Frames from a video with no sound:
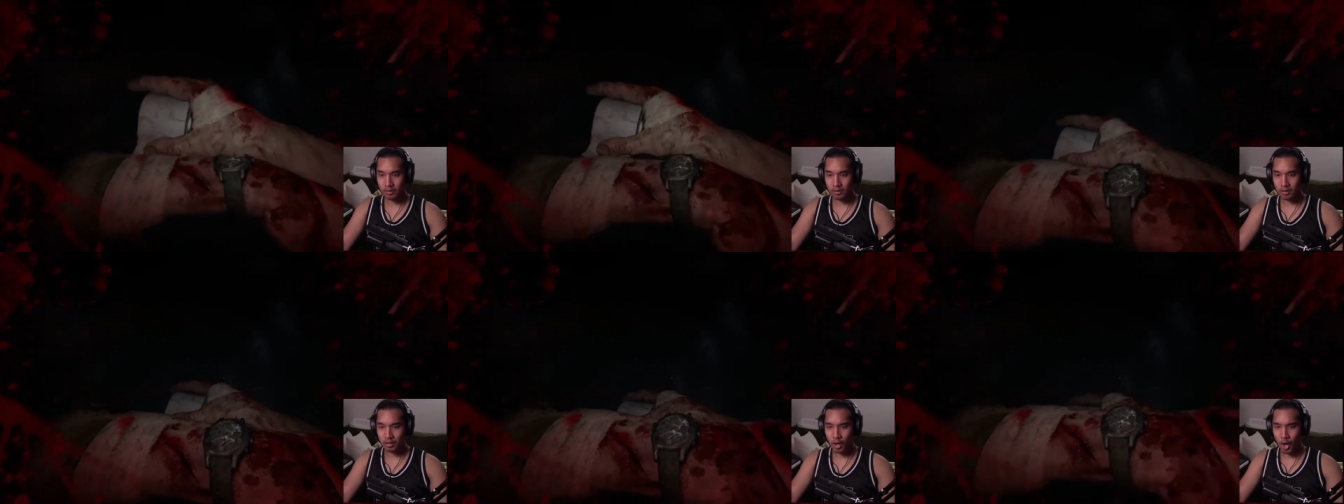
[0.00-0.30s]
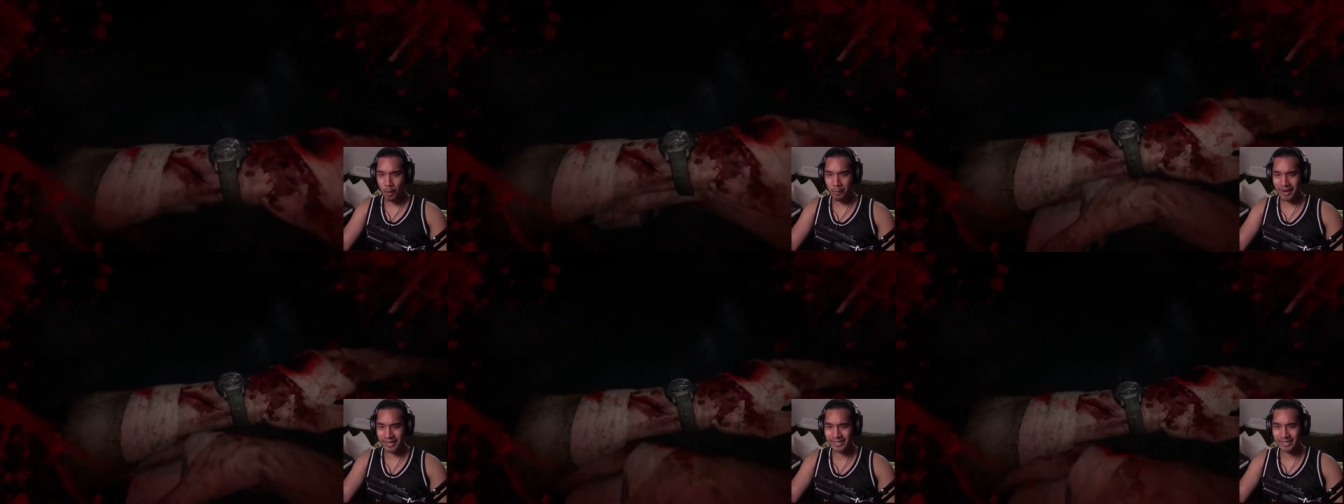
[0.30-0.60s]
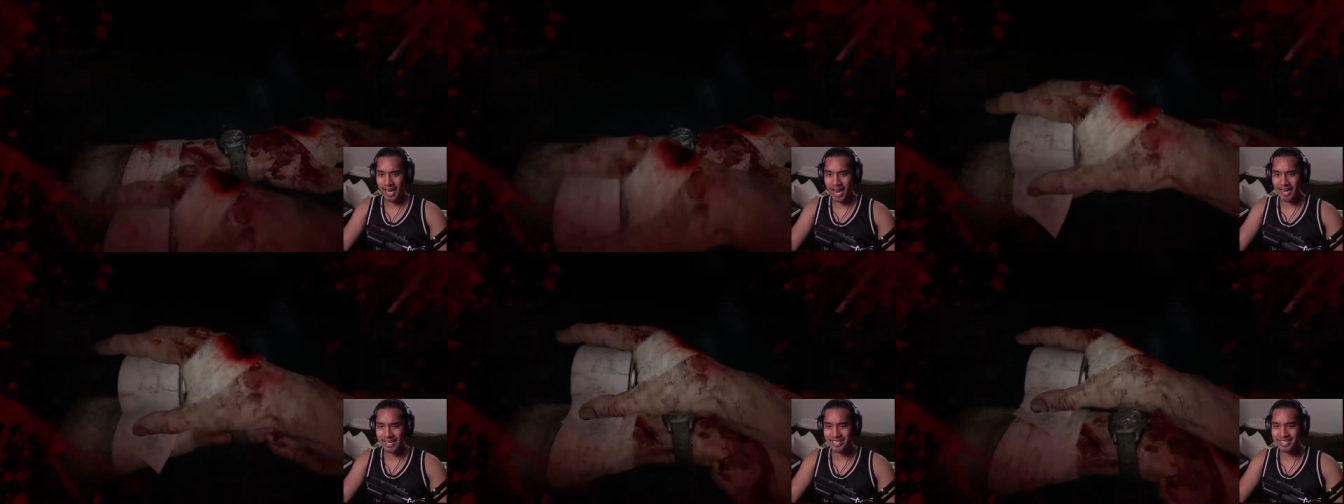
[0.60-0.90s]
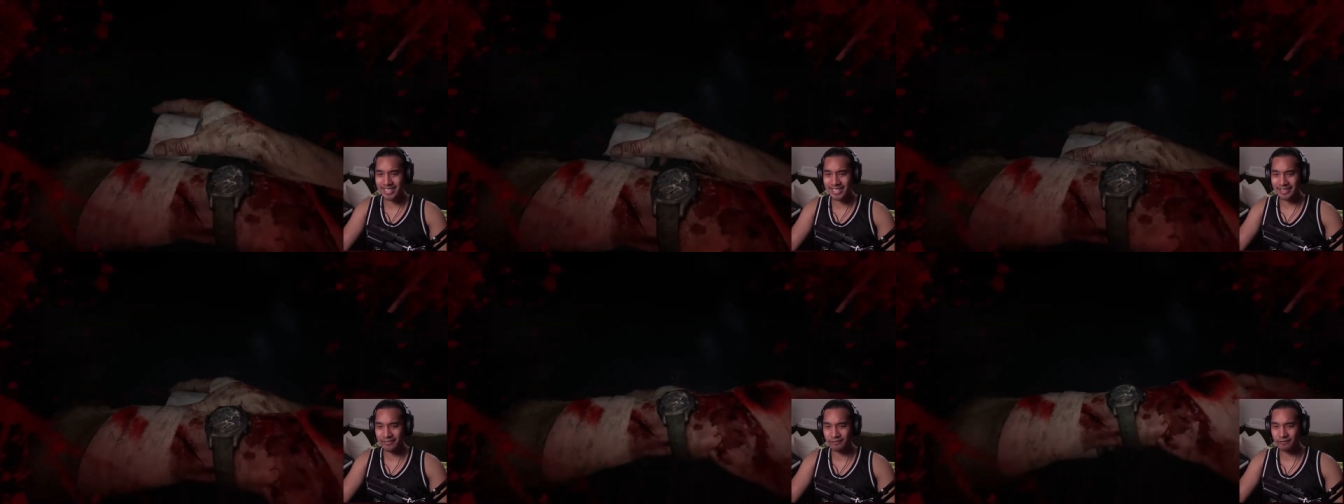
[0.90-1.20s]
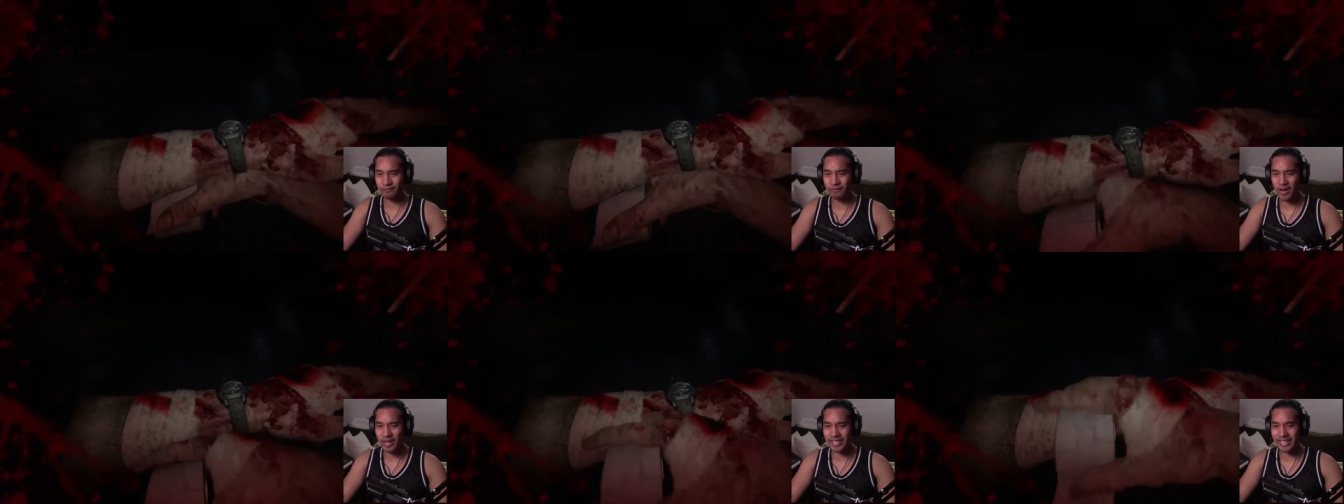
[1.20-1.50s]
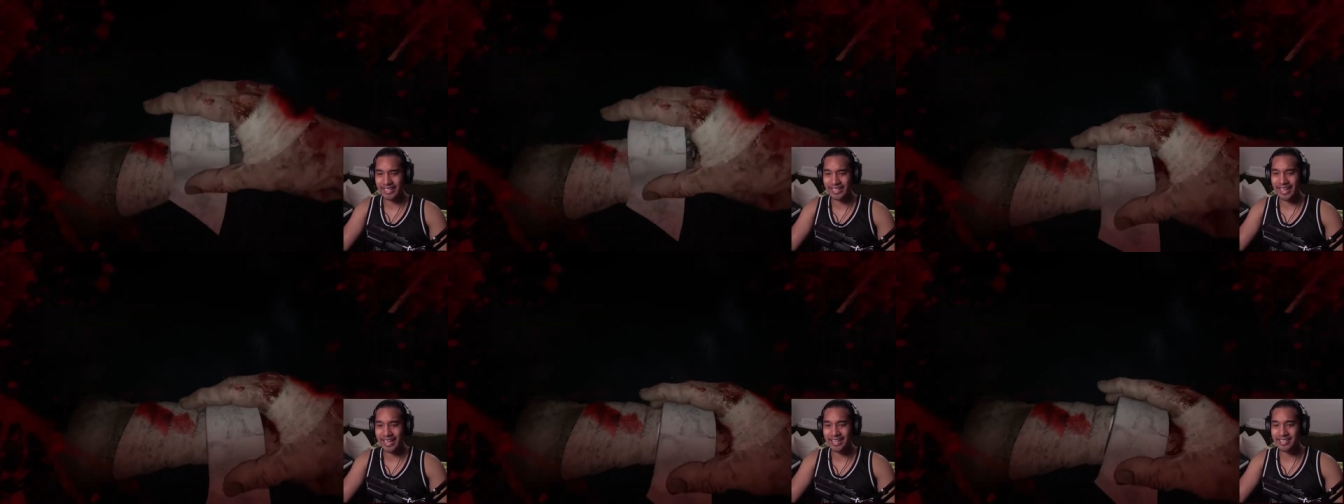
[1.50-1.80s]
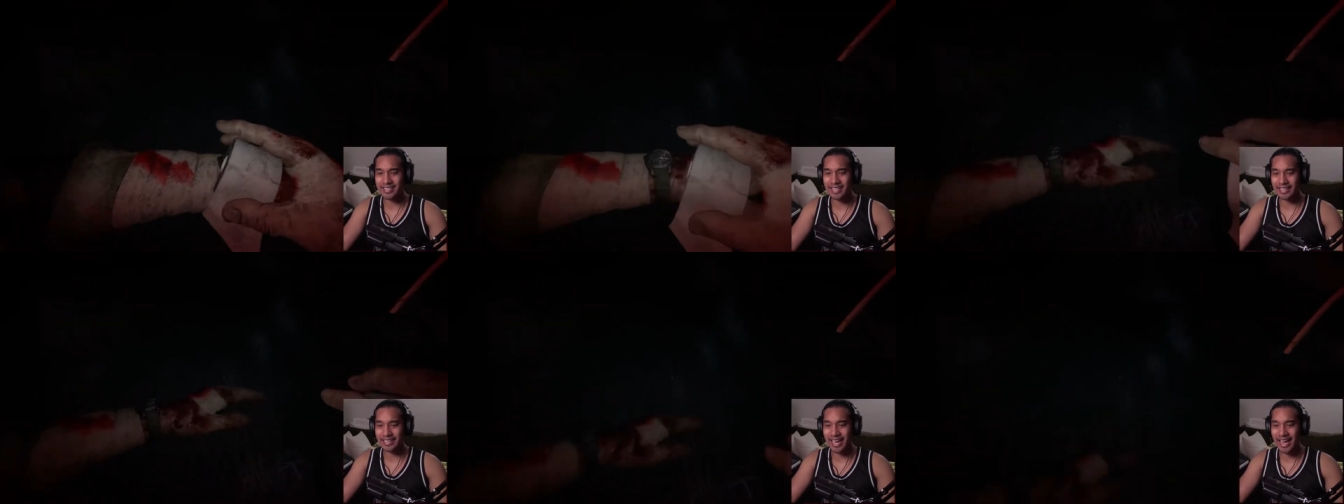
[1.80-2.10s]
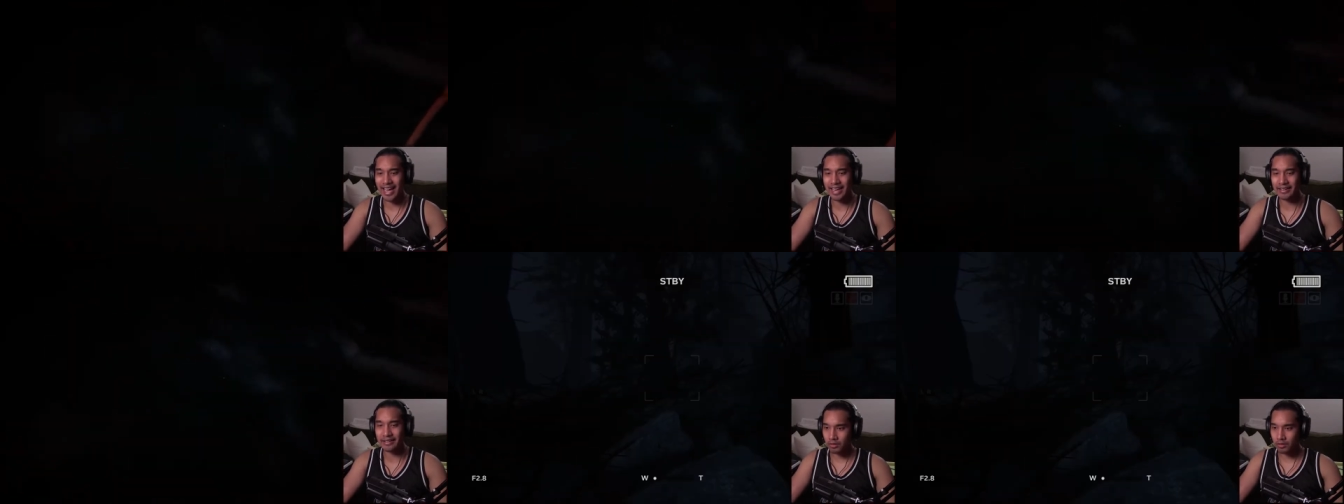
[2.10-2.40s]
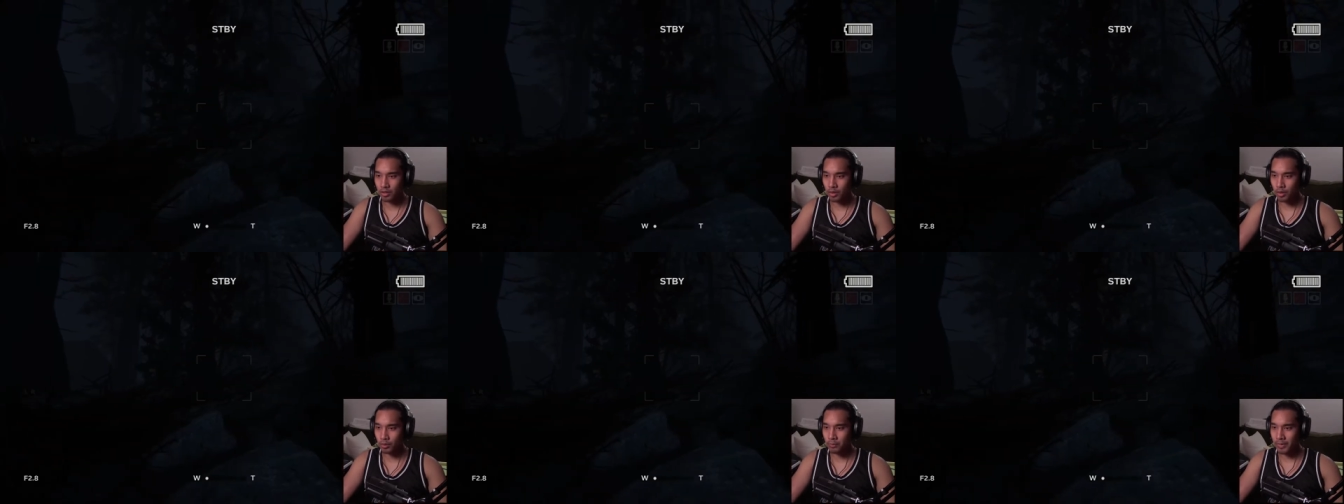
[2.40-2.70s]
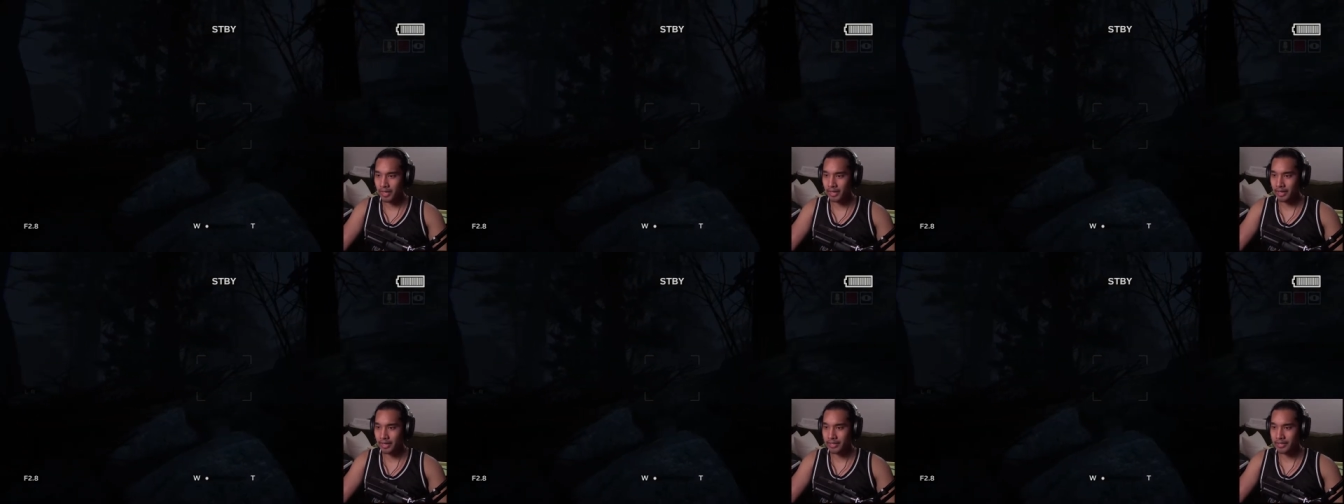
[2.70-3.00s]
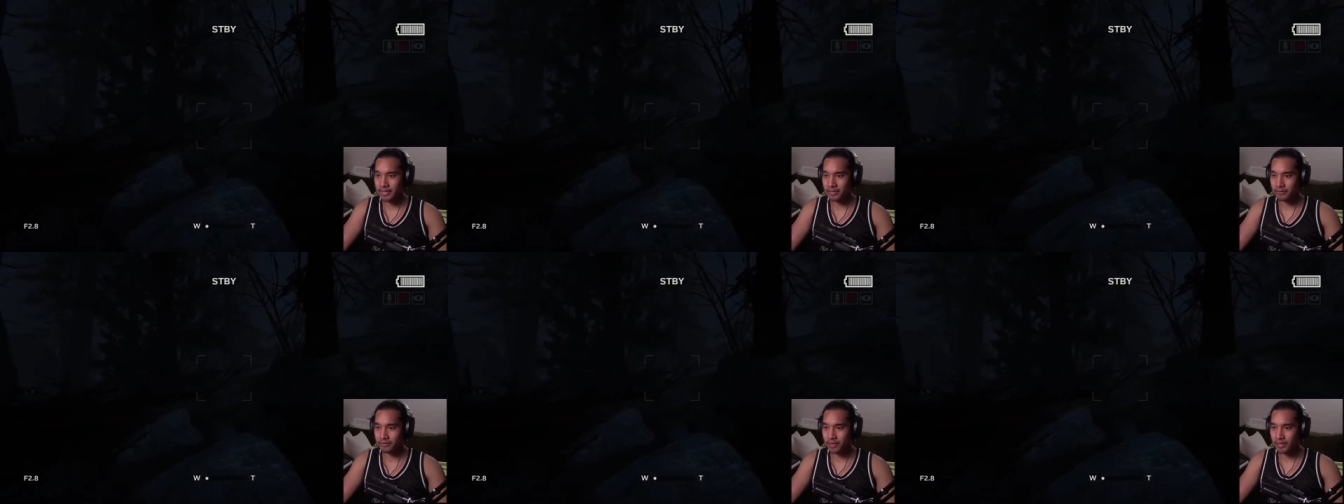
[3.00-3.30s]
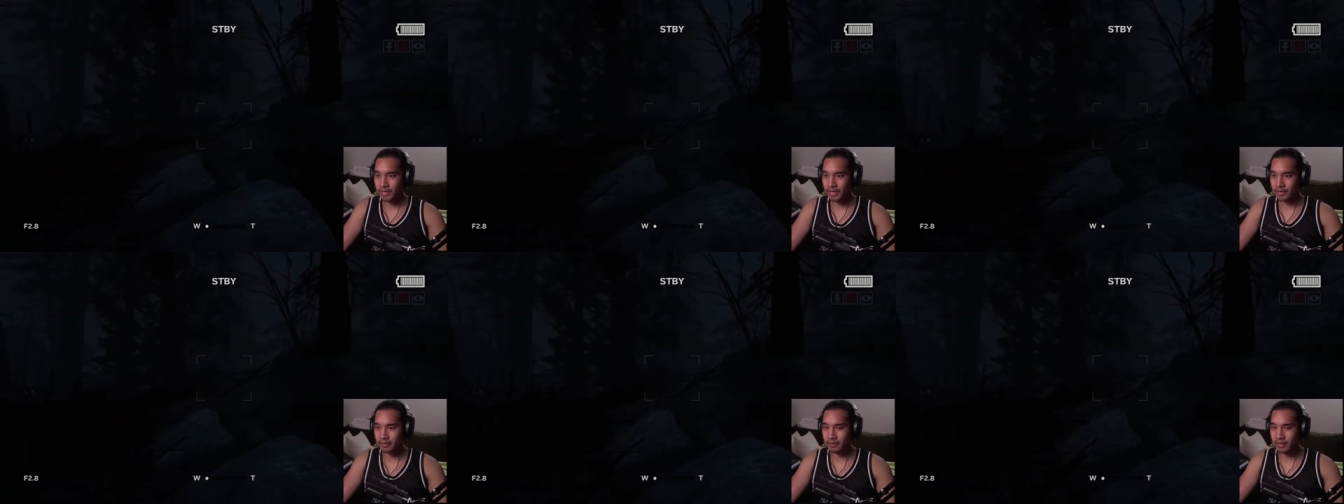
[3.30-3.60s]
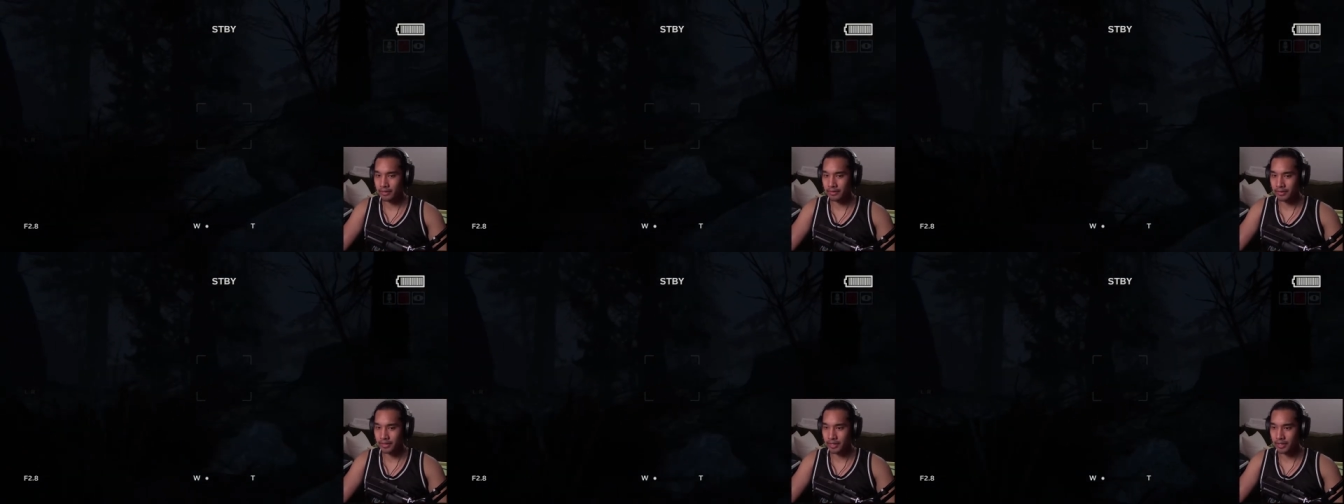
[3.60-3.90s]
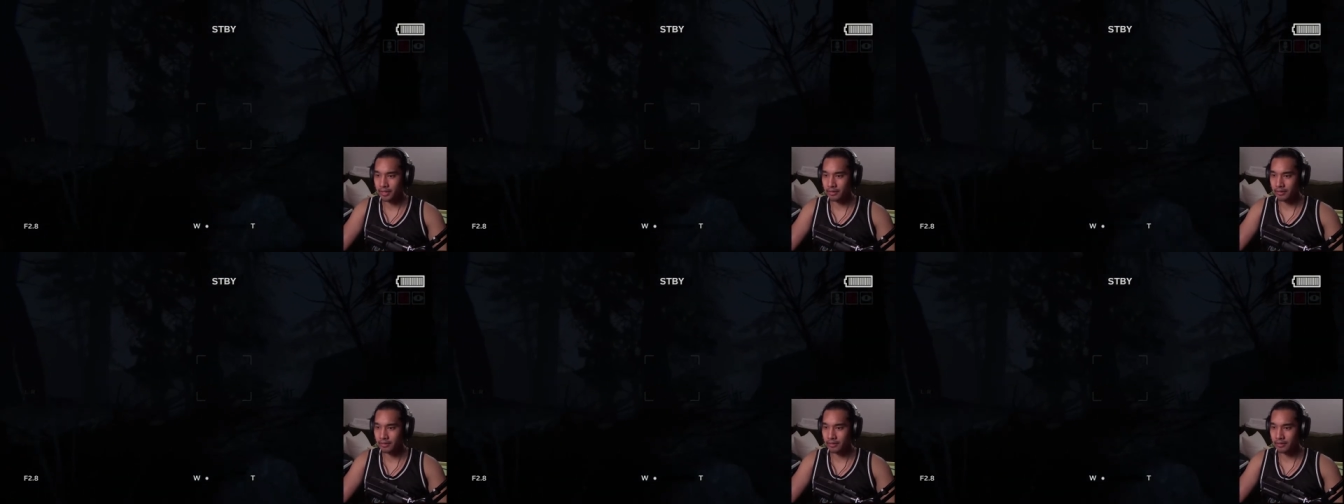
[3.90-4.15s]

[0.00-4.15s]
Oh my god, he's gonna fucking get us again. Oh my god, he's fucking right there.